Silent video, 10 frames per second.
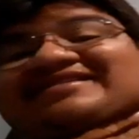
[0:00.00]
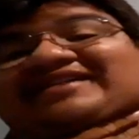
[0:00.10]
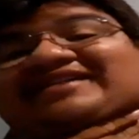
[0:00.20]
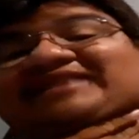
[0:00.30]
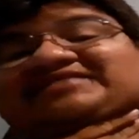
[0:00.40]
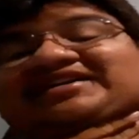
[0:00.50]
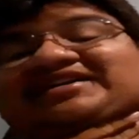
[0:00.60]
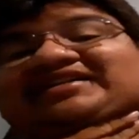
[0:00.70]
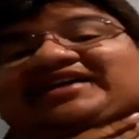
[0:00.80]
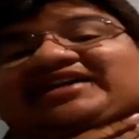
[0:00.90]
I'm saying a
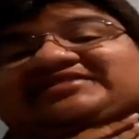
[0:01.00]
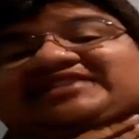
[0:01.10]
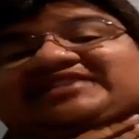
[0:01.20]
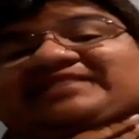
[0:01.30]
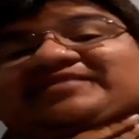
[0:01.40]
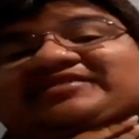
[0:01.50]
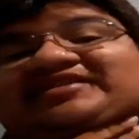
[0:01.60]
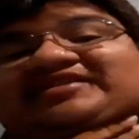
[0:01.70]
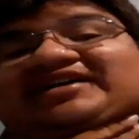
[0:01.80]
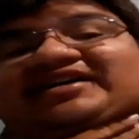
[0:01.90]
lot of stuff, but
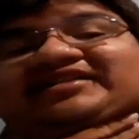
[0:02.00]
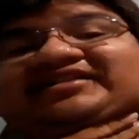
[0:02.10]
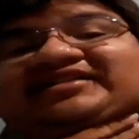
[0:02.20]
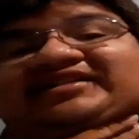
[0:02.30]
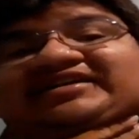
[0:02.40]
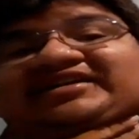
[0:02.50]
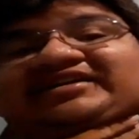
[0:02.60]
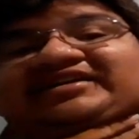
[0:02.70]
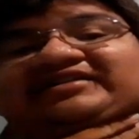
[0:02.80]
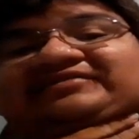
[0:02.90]
golly.